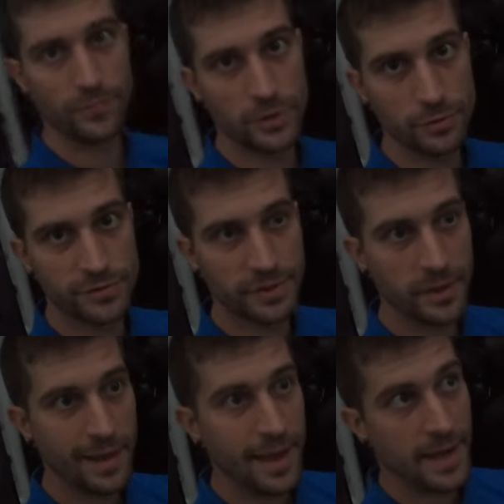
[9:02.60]
reviews,
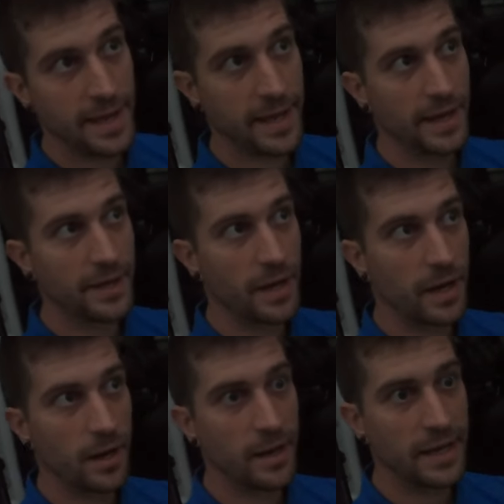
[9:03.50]
and
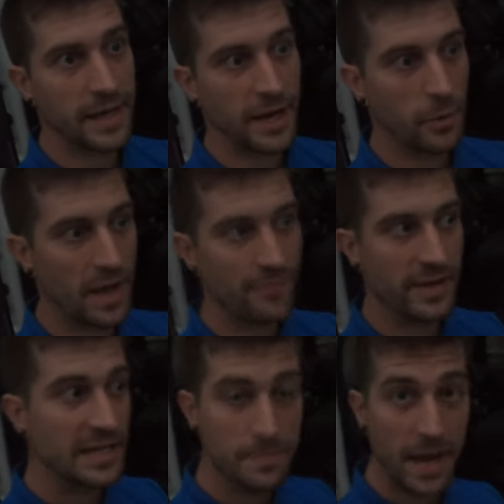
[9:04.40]
uh, and I don't
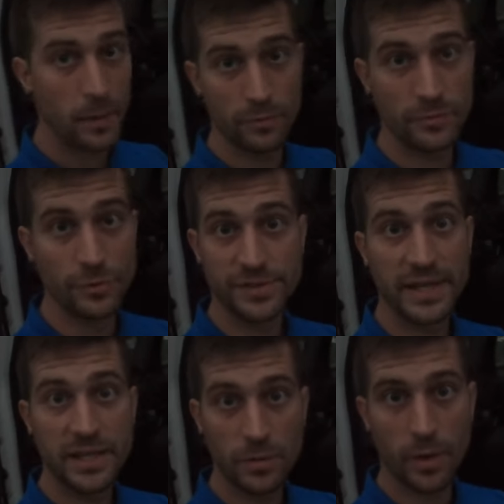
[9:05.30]
have any bad reviews
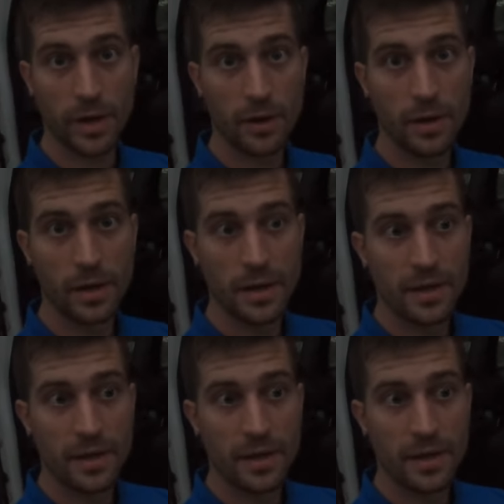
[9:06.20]
anywhere.